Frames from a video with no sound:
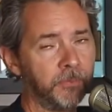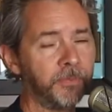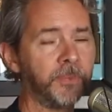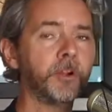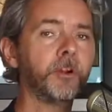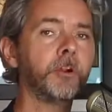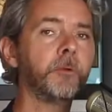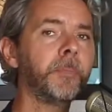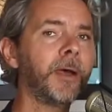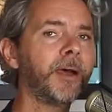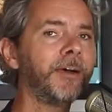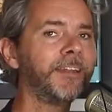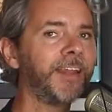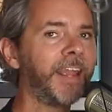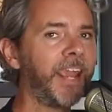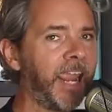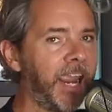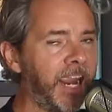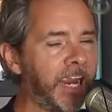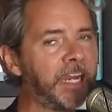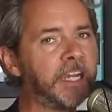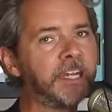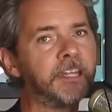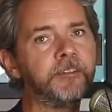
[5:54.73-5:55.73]
They're about
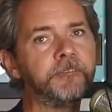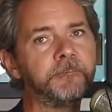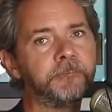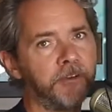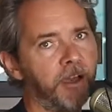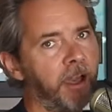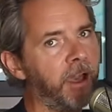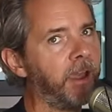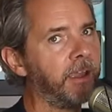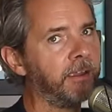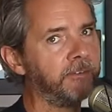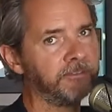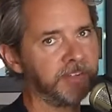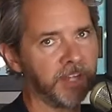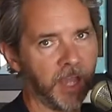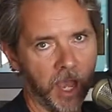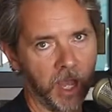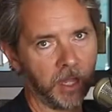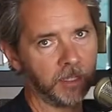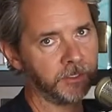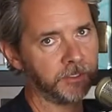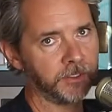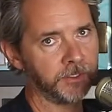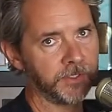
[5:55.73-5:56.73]

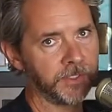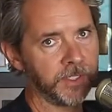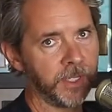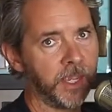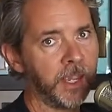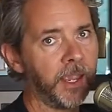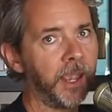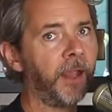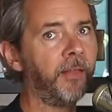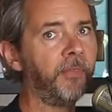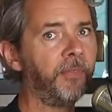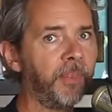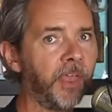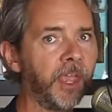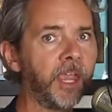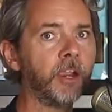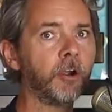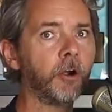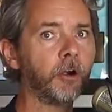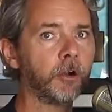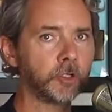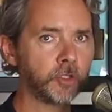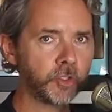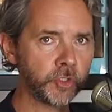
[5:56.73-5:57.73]
$85, and
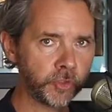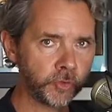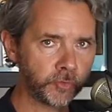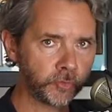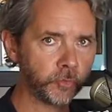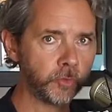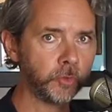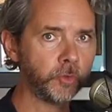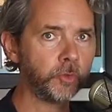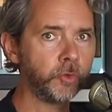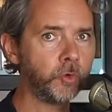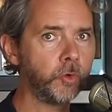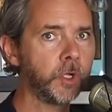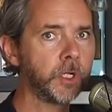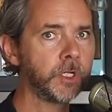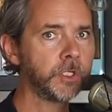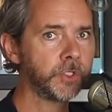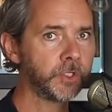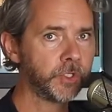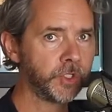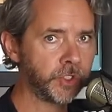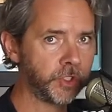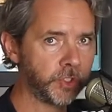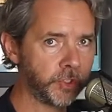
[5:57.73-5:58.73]
they are true
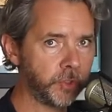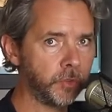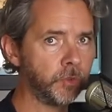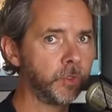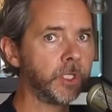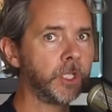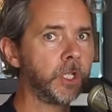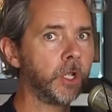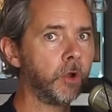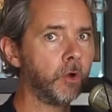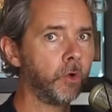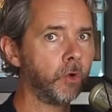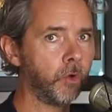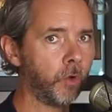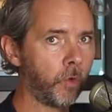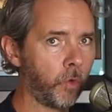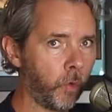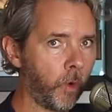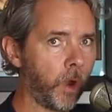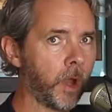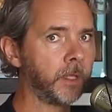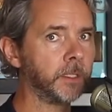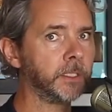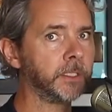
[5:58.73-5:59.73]
studio
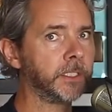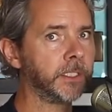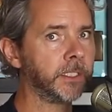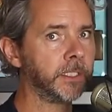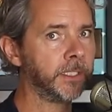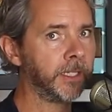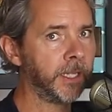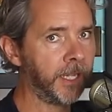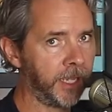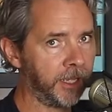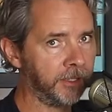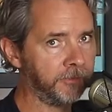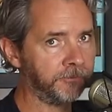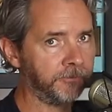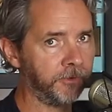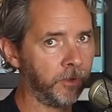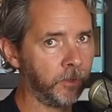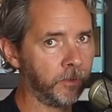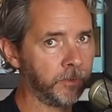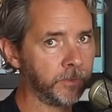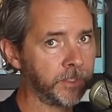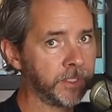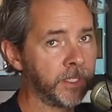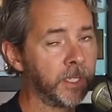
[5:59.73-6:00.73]
quality
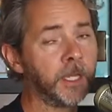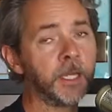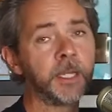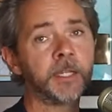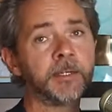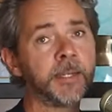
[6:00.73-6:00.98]
headphones.